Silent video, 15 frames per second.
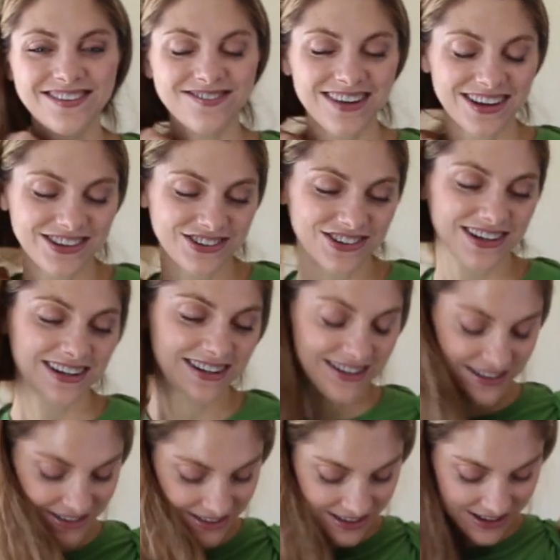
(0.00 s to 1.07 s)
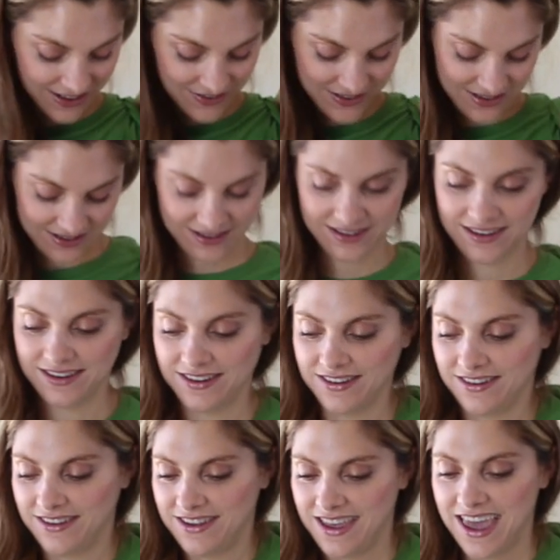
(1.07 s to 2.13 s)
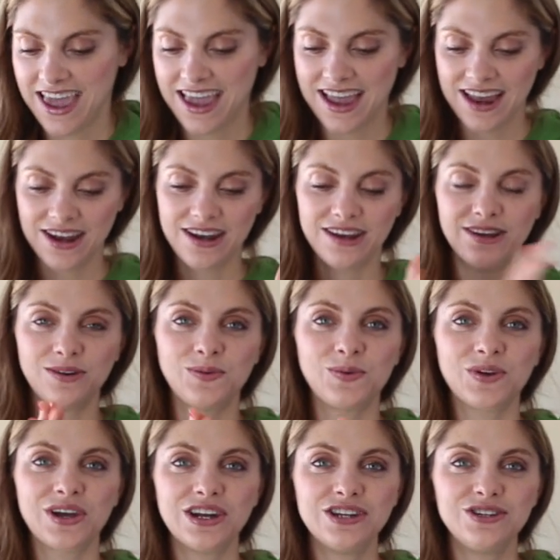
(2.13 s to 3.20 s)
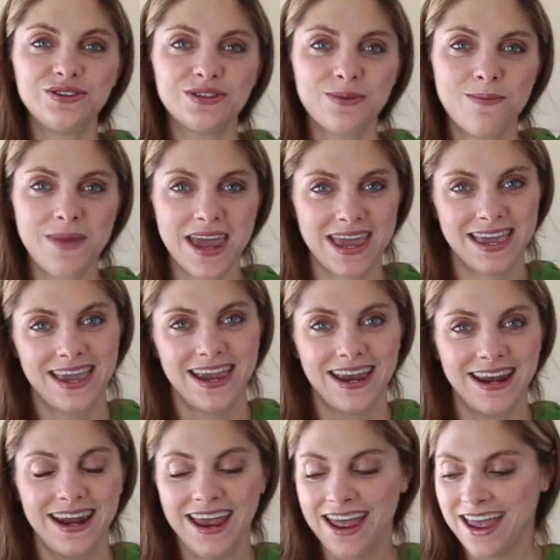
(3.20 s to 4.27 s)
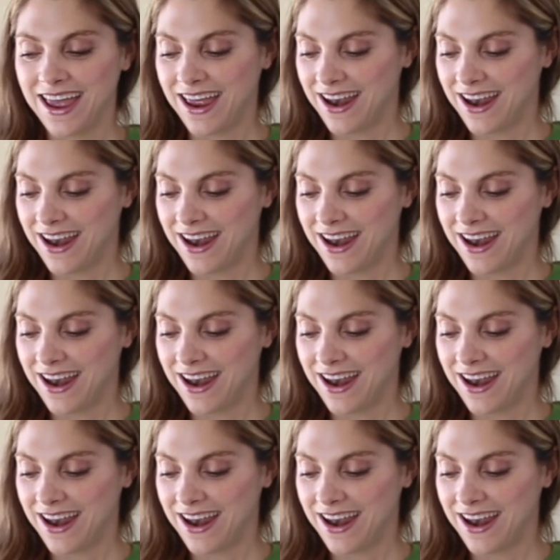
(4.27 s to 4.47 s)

my short sleeves, and we're going to do some baking.